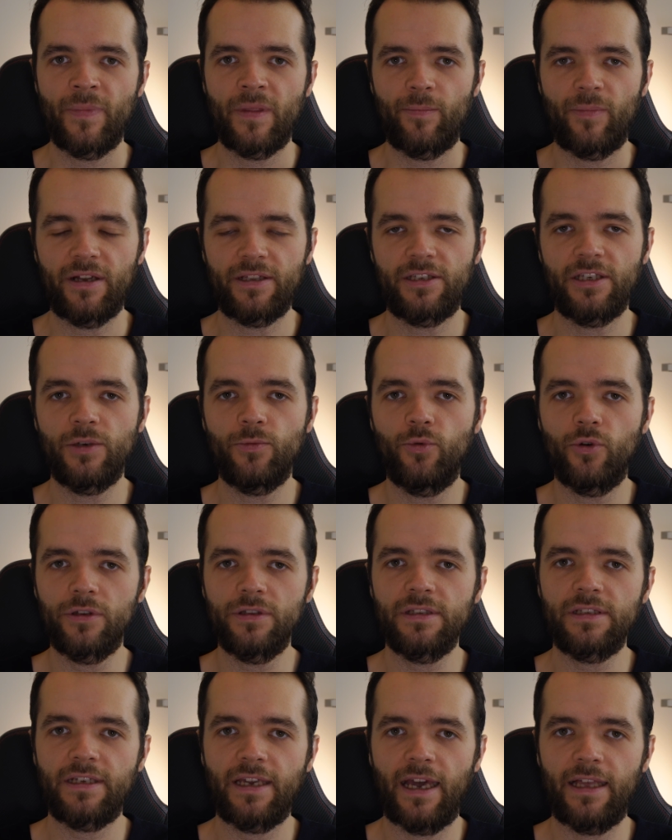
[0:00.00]
but he
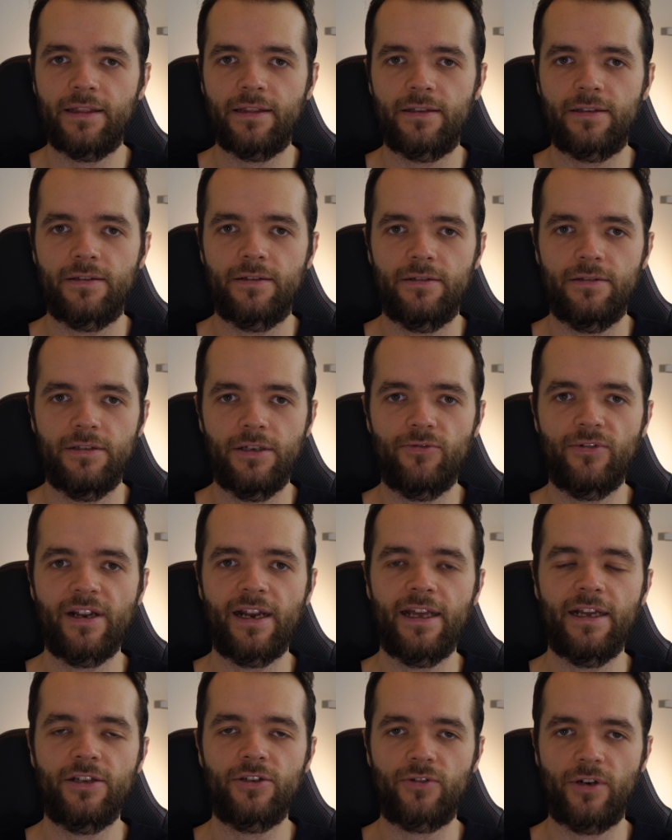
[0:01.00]
wouldn't get the
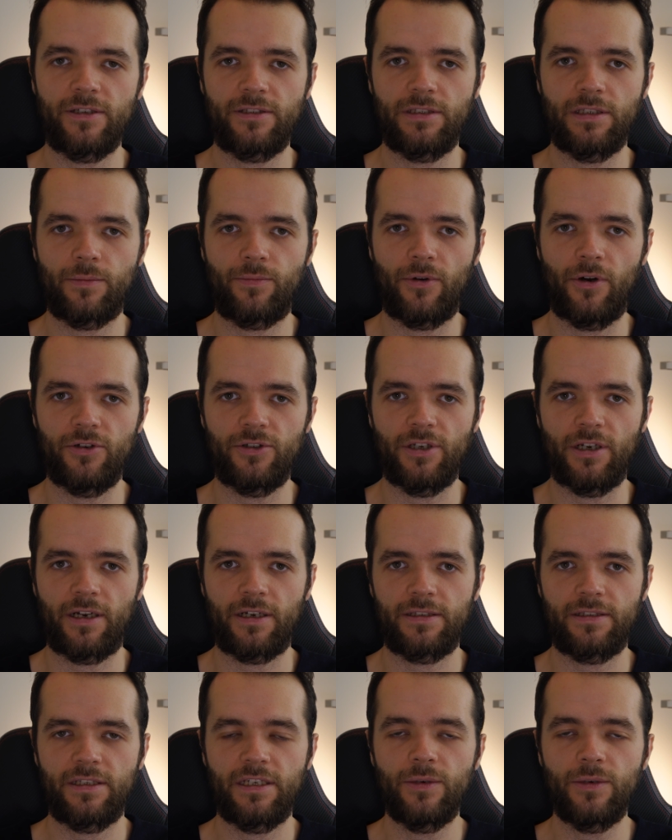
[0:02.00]
really interesting projects.